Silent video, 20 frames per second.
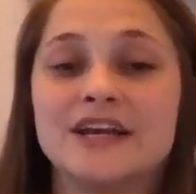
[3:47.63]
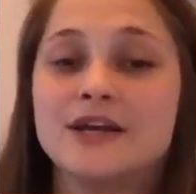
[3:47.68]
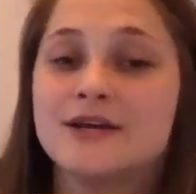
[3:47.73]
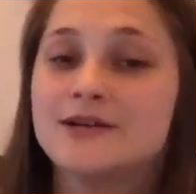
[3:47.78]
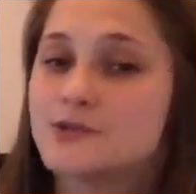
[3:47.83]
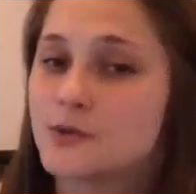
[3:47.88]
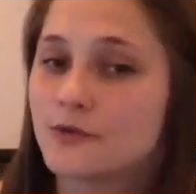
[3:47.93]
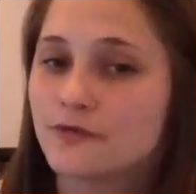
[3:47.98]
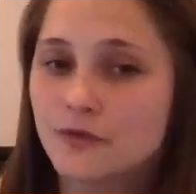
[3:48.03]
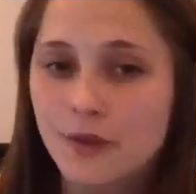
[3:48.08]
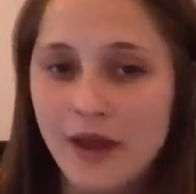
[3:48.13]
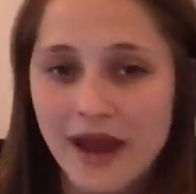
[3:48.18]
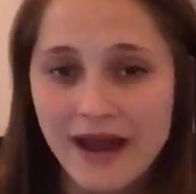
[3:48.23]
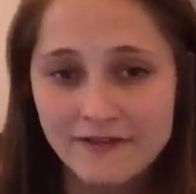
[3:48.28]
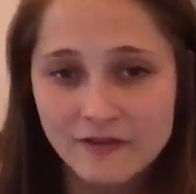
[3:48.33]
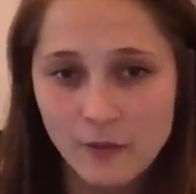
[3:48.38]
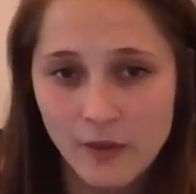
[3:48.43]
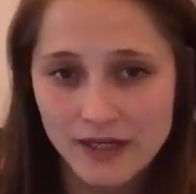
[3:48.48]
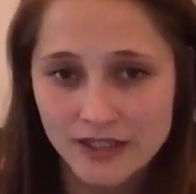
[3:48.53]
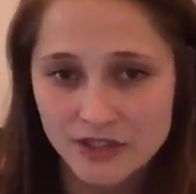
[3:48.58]
So if you have
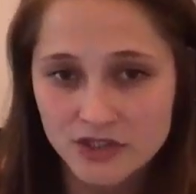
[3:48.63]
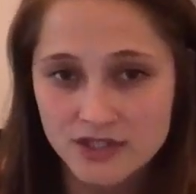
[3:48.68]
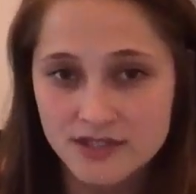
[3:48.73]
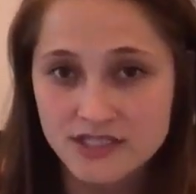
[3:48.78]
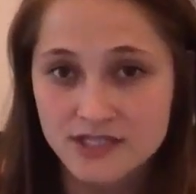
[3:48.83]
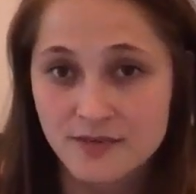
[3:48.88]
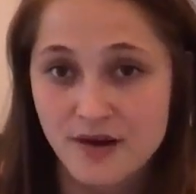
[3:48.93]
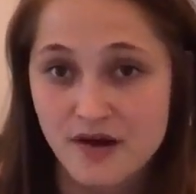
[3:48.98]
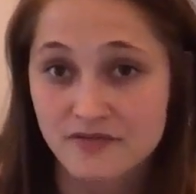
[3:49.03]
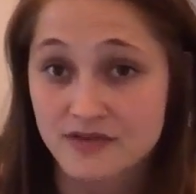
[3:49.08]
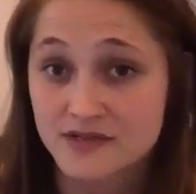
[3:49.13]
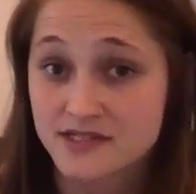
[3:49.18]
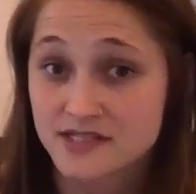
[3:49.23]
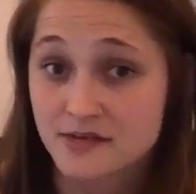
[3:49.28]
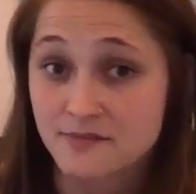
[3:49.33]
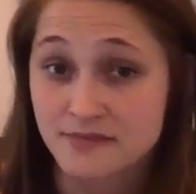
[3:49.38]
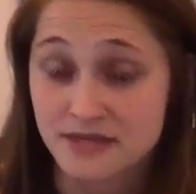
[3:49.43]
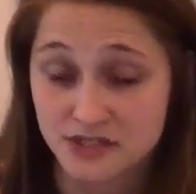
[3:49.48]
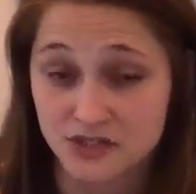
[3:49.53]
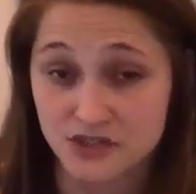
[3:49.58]
questions about the
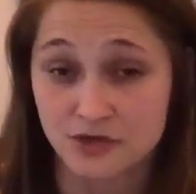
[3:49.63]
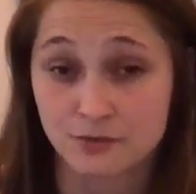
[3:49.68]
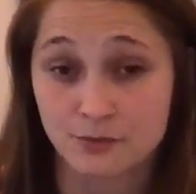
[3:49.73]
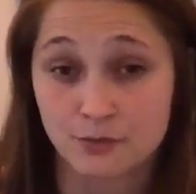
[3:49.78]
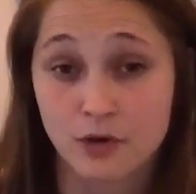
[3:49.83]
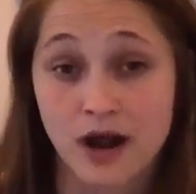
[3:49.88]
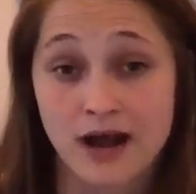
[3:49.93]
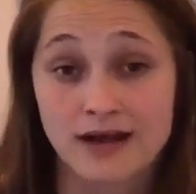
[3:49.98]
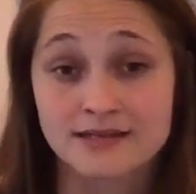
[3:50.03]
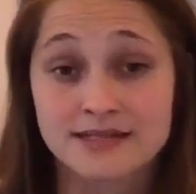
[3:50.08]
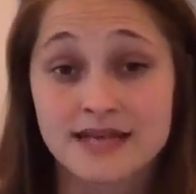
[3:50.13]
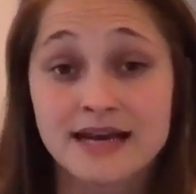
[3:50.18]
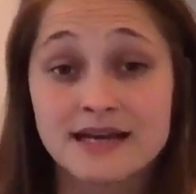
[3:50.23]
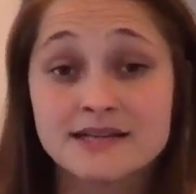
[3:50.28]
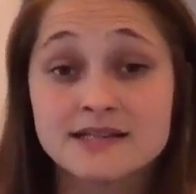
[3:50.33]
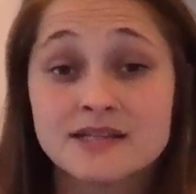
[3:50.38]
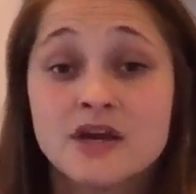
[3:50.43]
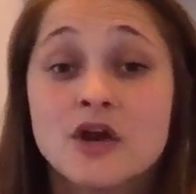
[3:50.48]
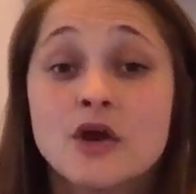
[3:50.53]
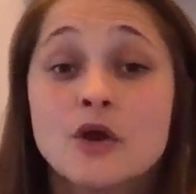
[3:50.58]
submission process,
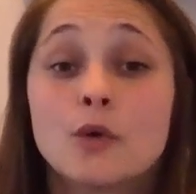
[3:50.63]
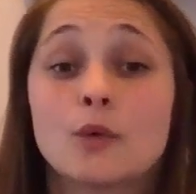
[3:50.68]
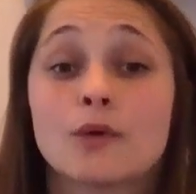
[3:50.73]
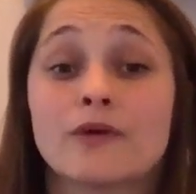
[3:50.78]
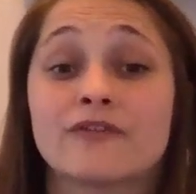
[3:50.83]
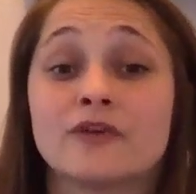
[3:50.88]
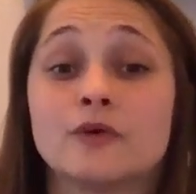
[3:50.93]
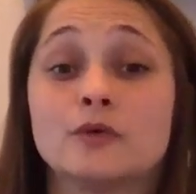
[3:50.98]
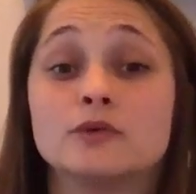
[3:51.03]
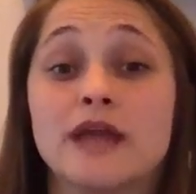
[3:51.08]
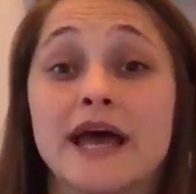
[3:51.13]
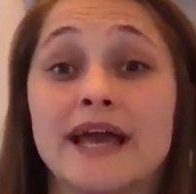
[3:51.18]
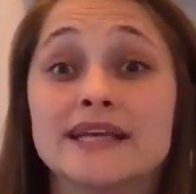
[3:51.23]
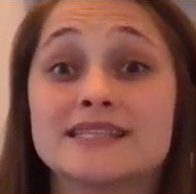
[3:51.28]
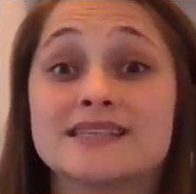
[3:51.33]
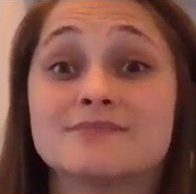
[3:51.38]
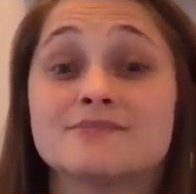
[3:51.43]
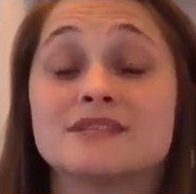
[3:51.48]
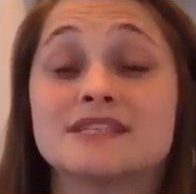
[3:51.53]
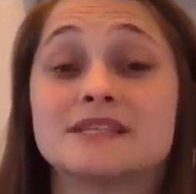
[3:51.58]
or if you'd like
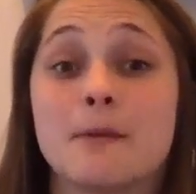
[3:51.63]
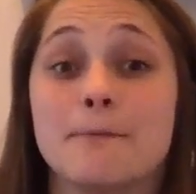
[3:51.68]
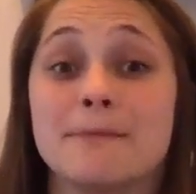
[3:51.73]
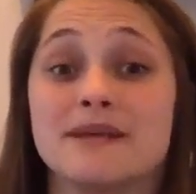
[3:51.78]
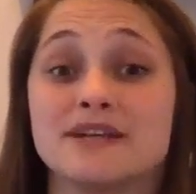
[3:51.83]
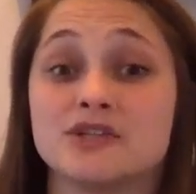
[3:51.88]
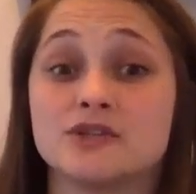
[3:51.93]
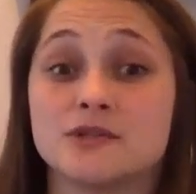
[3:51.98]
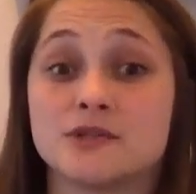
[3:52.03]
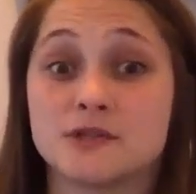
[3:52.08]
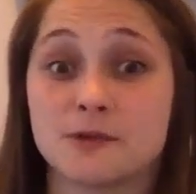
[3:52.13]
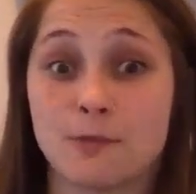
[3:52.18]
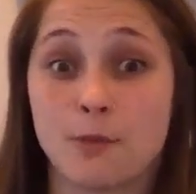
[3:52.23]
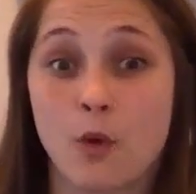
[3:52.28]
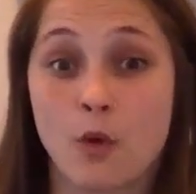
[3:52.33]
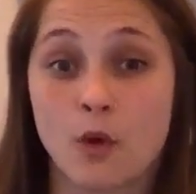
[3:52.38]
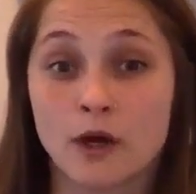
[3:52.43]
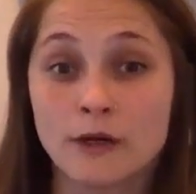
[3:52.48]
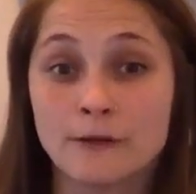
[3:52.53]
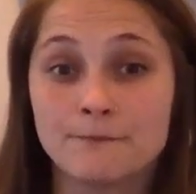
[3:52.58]
some submission
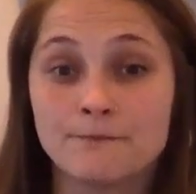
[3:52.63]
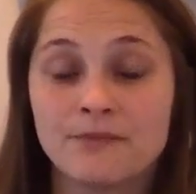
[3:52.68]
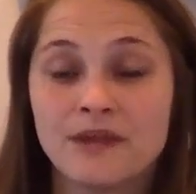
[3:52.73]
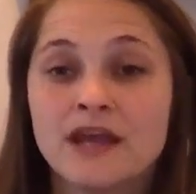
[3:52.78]
support,